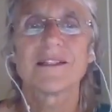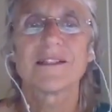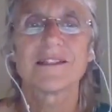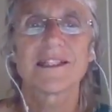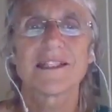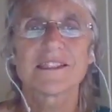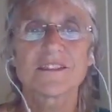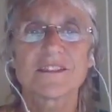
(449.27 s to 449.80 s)

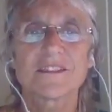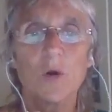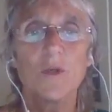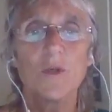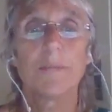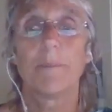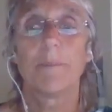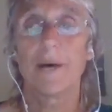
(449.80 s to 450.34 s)
There's only
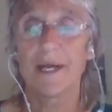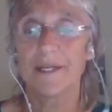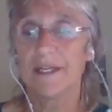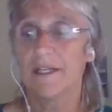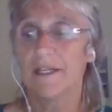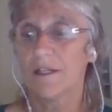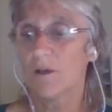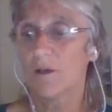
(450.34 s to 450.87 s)

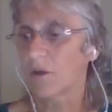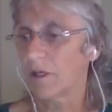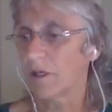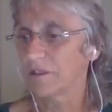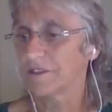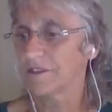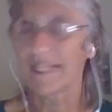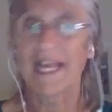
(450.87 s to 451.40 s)
body
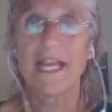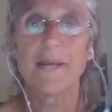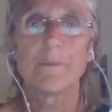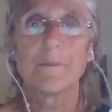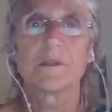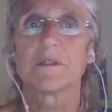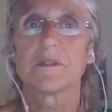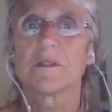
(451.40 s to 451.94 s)
or
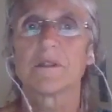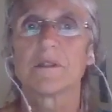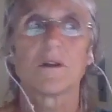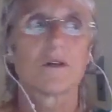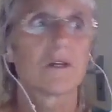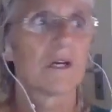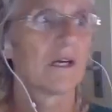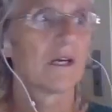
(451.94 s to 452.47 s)
table or